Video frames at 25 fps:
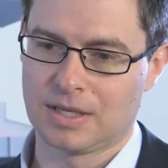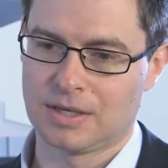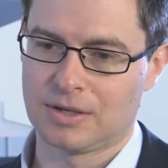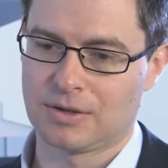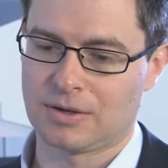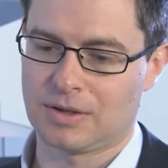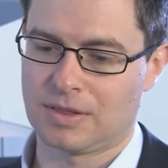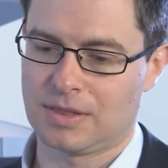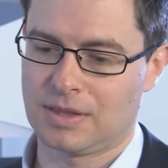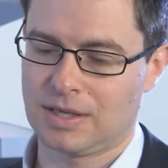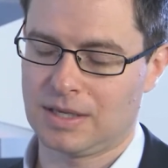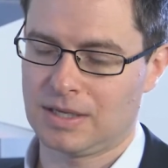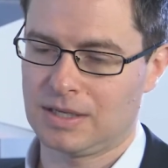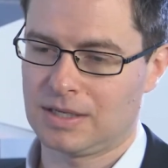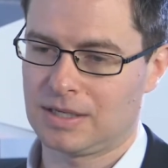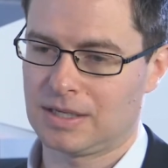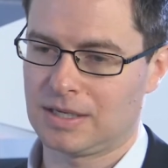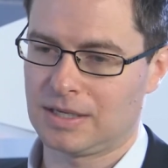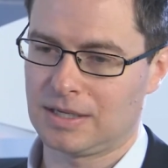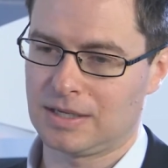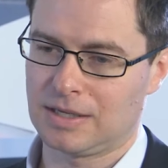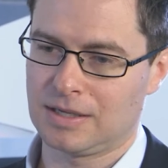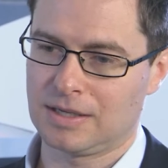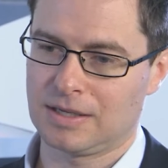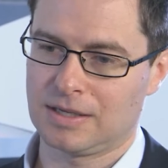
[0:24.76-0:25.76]
I think
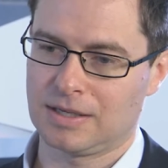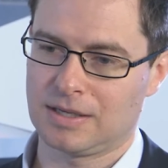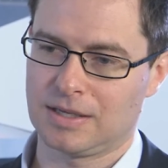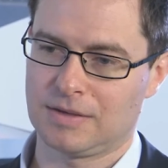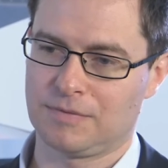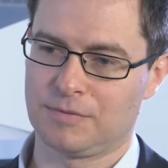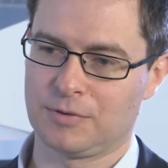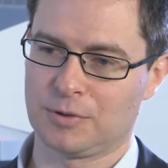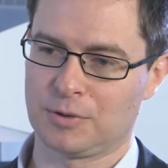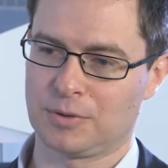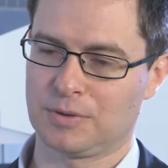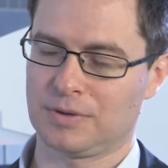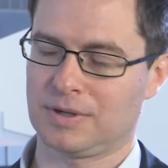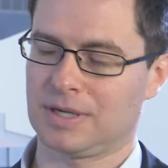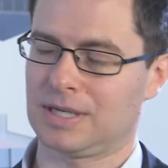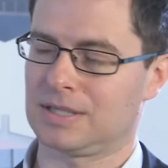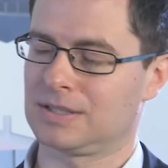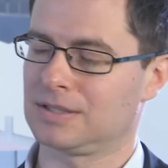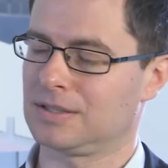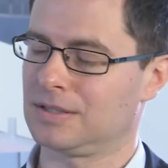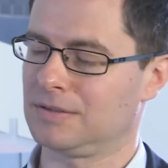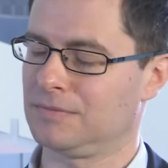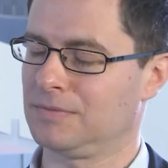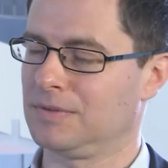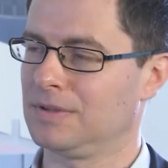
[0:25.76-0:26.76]
if you look
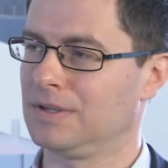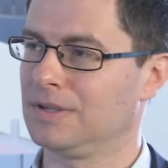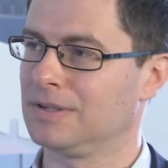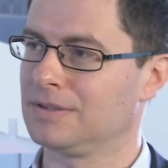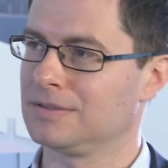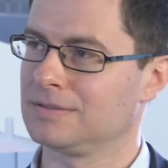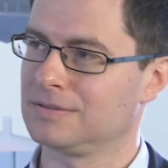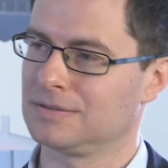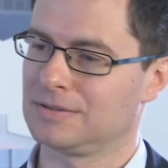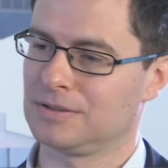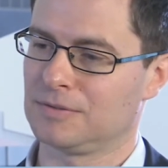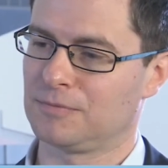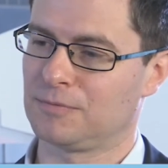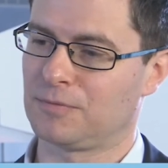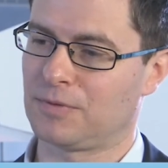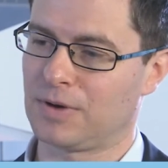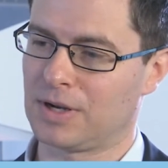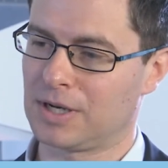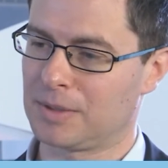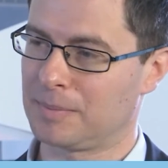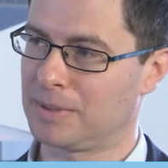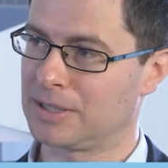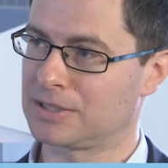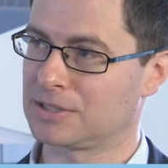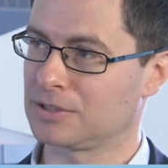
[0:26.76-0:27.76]
at sort of the
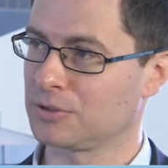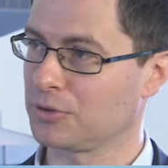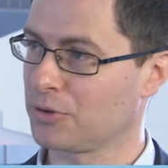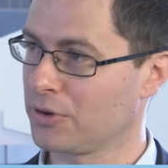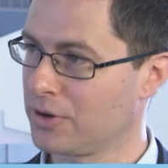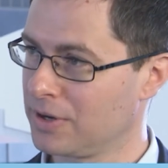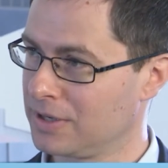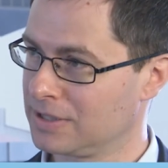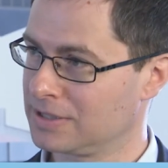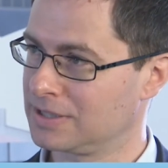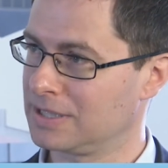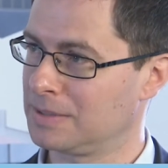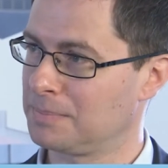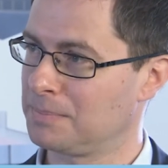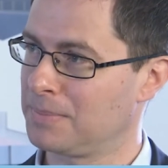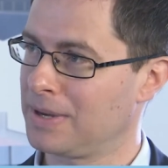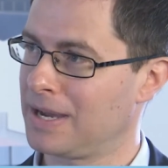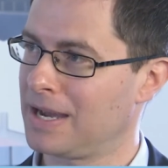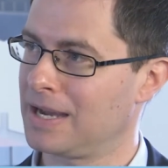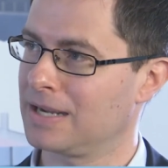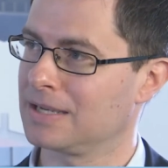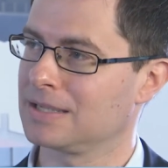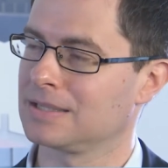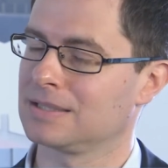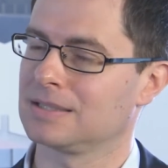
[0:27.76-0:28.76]
fundamental earnings
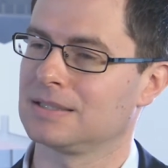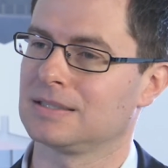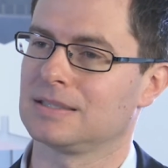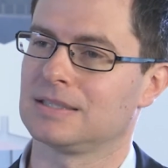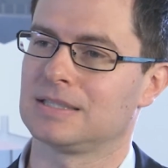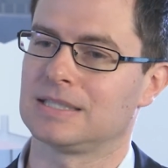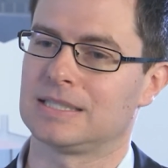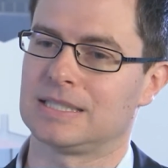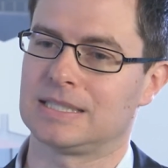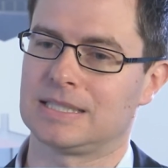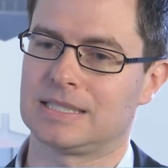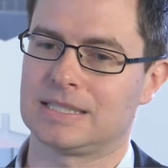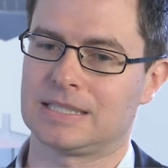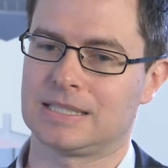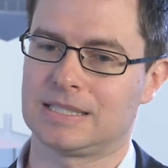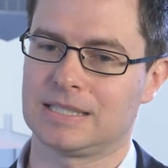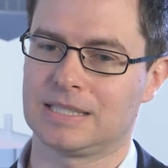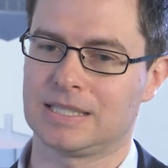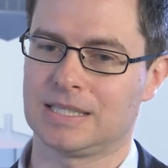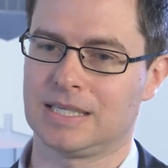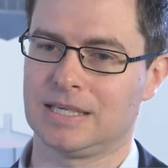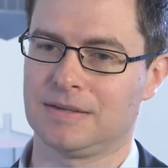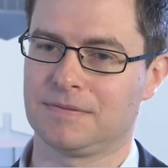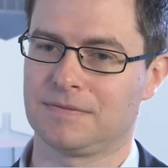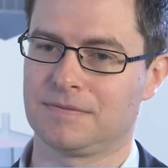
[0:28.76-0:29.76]
impact,
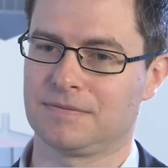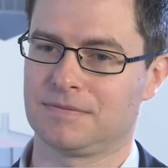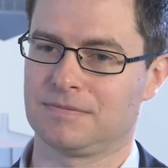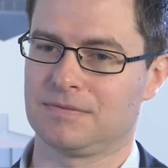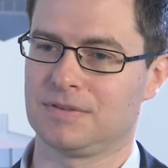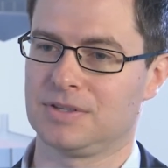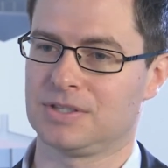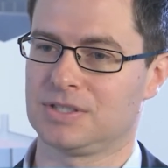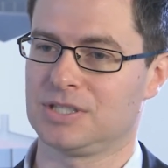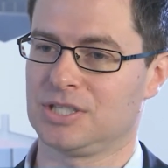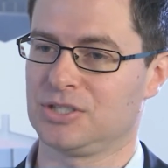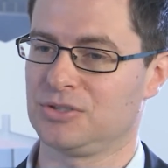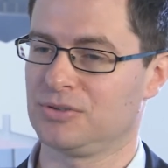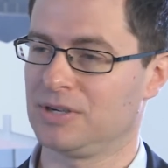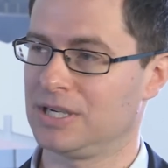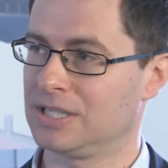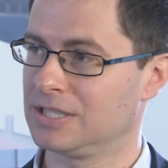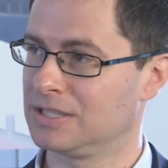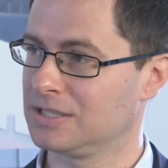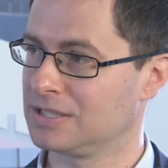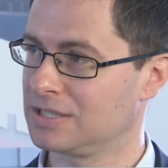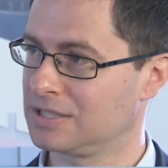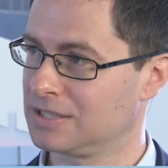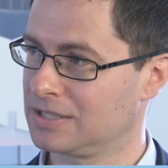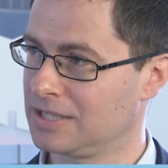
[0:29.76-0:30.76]
if the
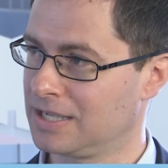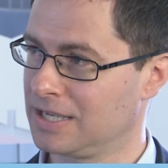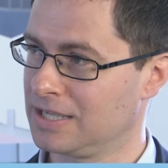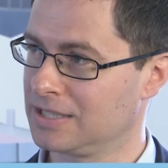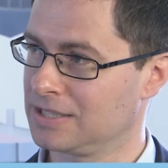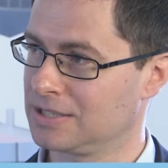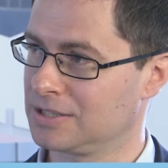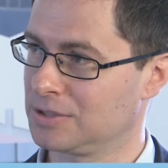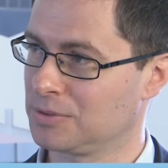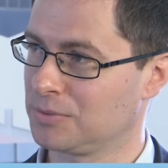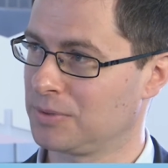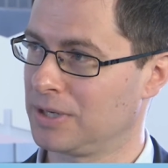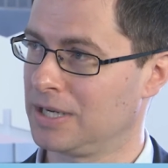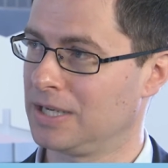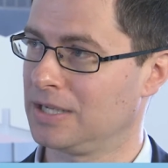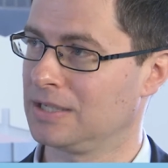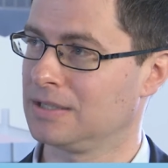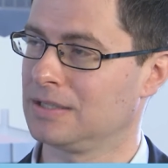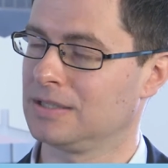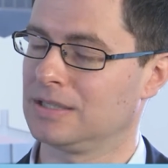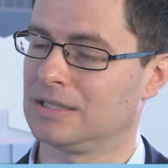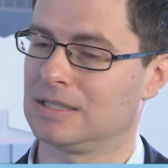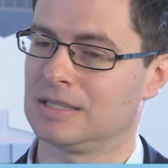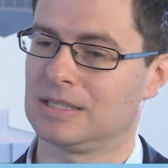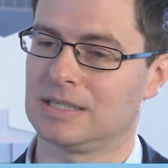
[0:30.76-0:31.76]
situation stays the way
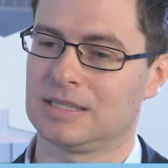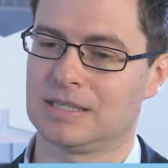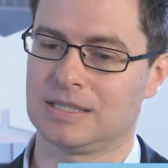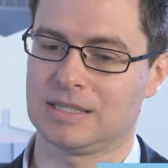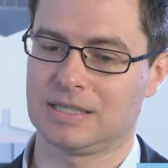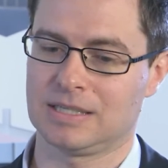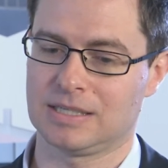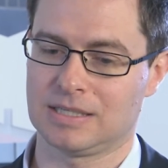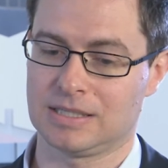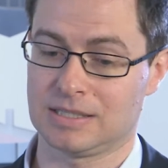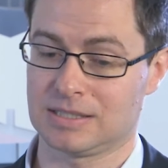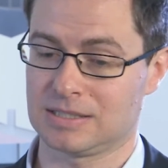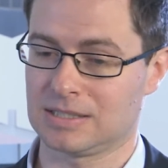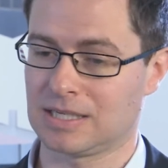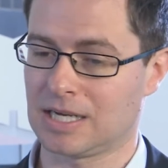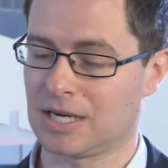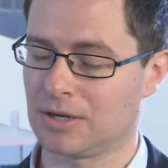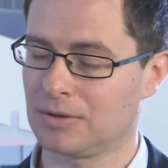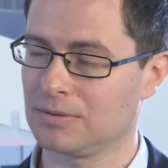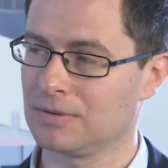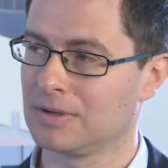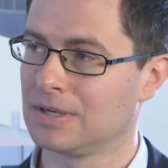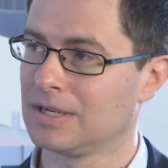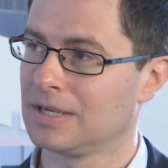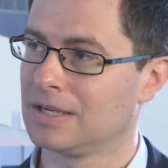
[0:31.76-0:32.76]
it is
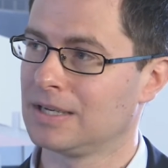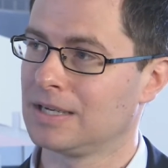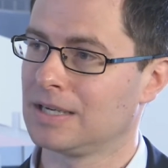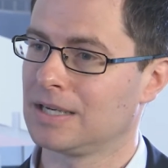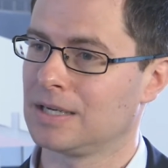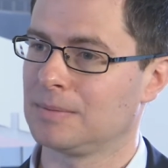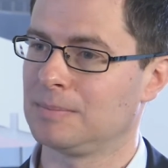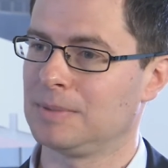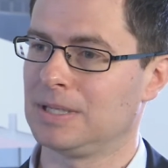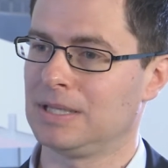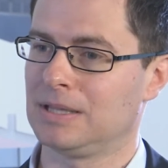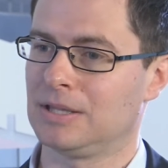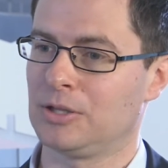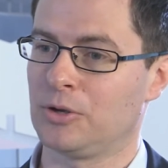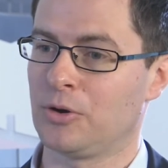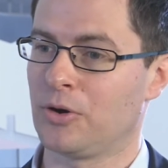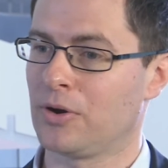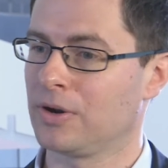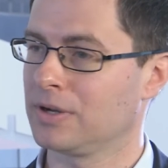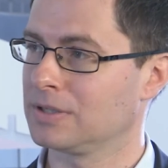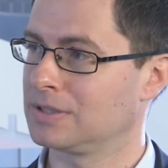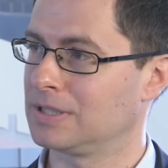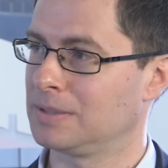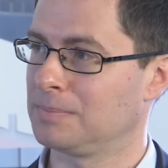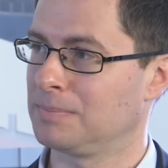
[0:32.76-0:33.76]
now, I mean the
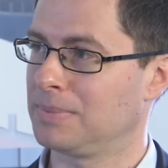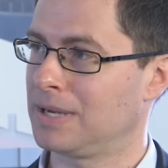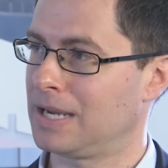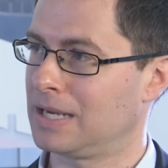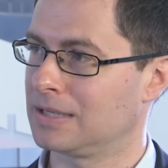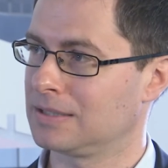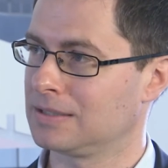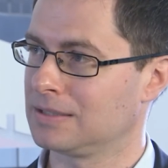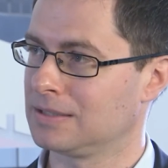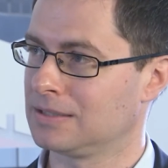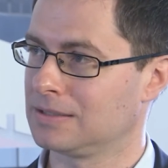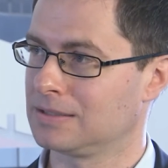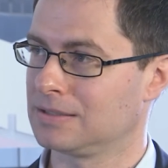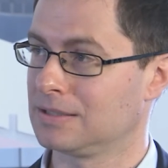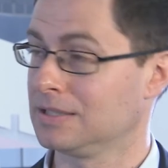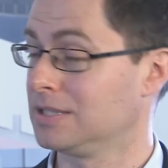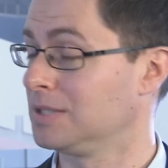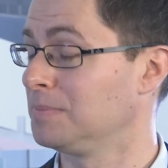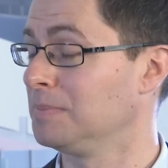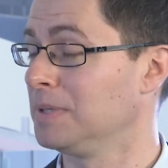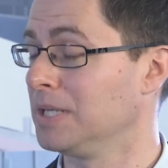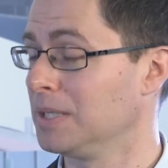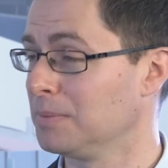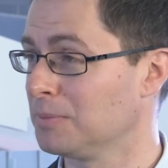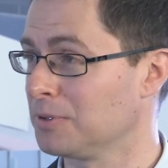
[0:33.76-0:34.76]
earnings impact
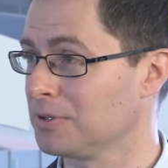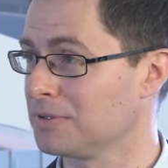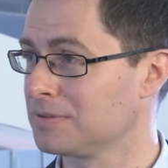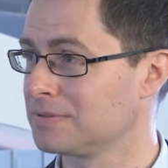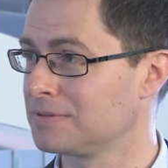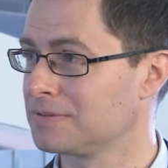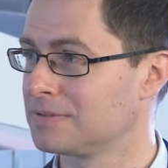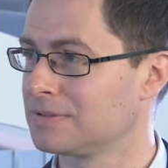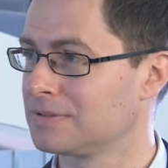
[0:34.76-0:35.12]
is minimal.